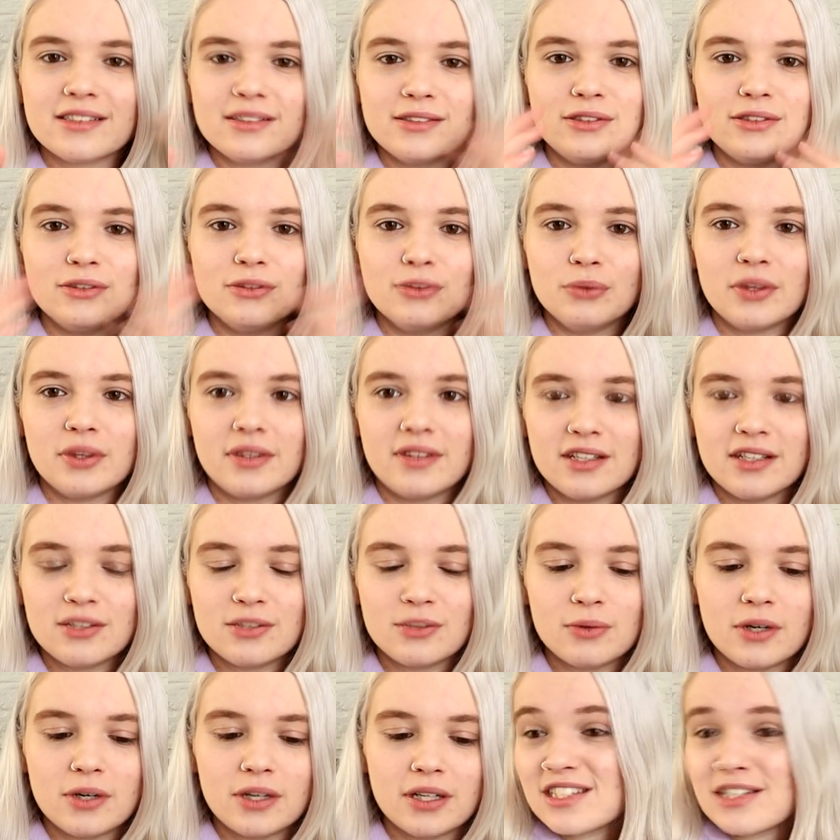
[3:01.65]
do with this
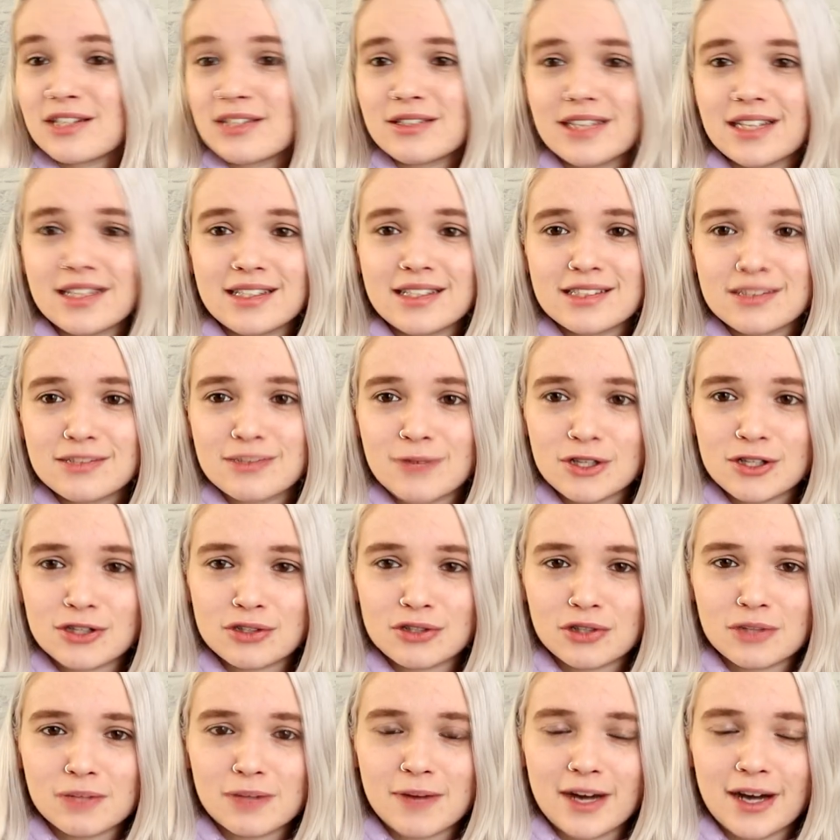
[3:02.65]
one. So that's the small
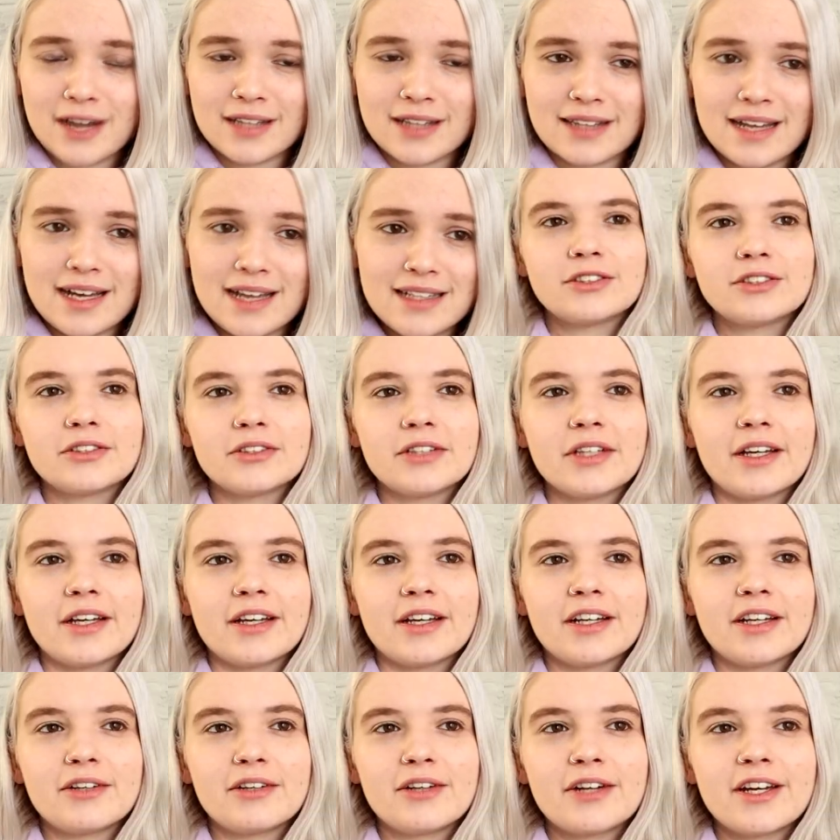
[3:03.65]
story behind that. So yeah,
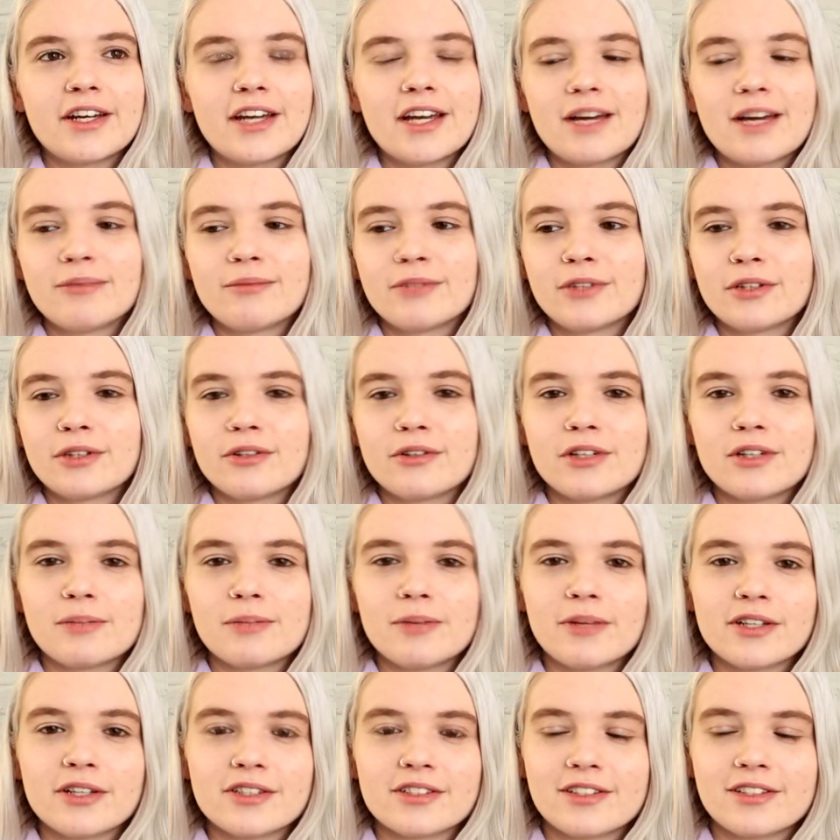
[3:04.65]
here I am, corona
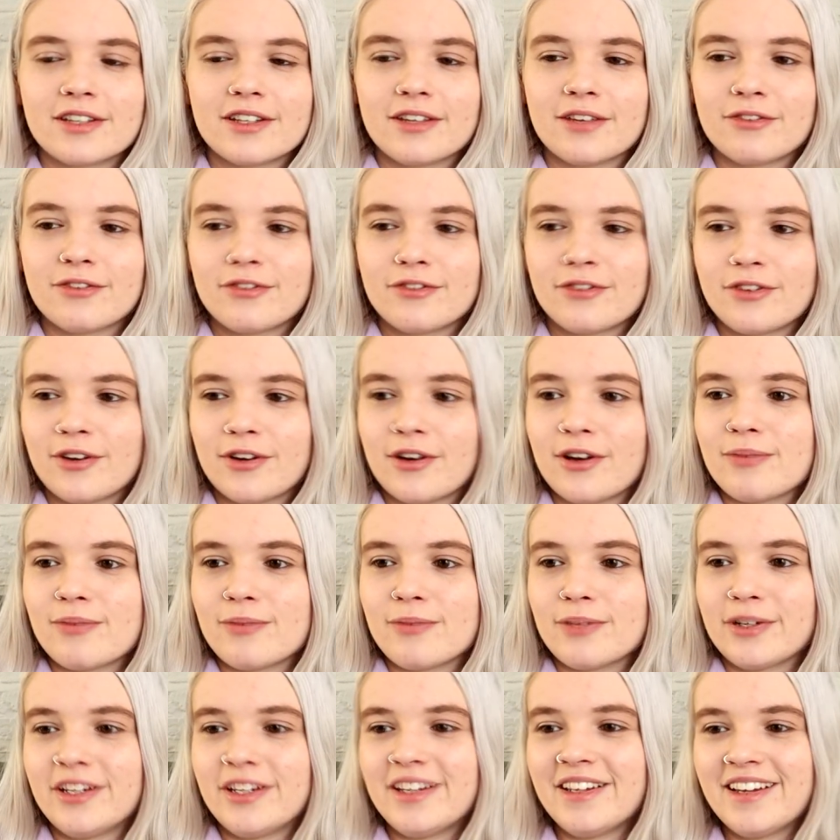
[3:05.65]
positive,
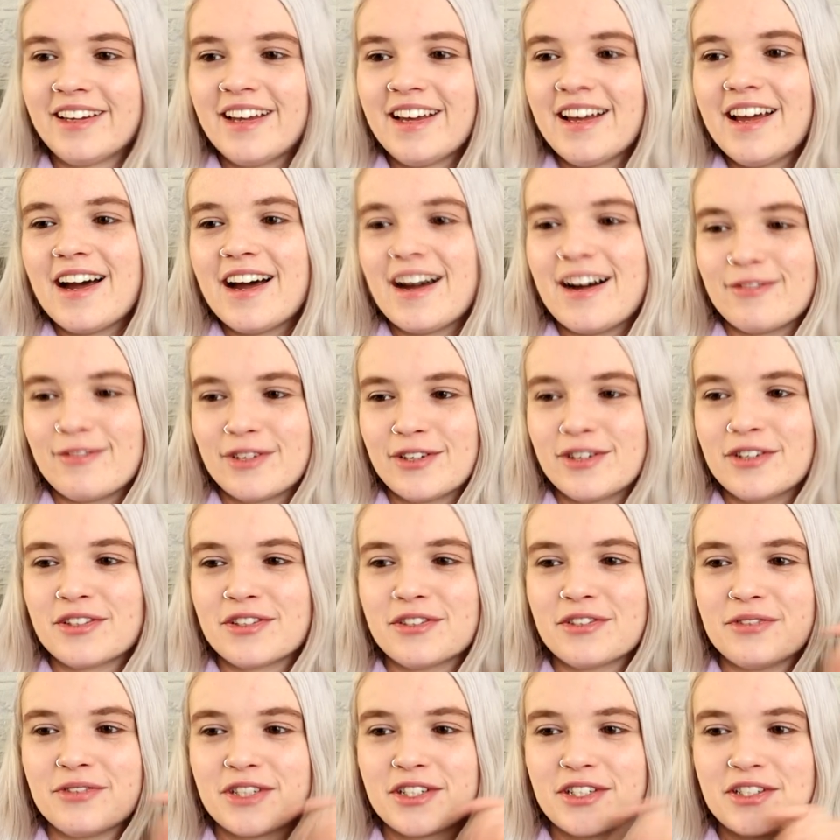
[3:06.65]
but I'm going
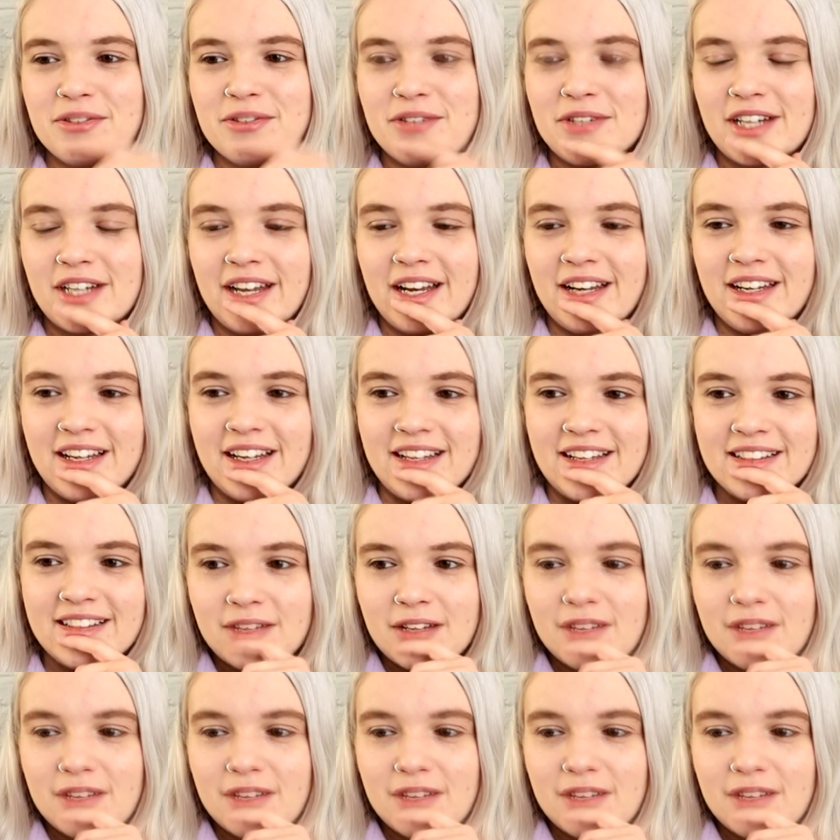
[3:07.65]
to watch The Walking Dead.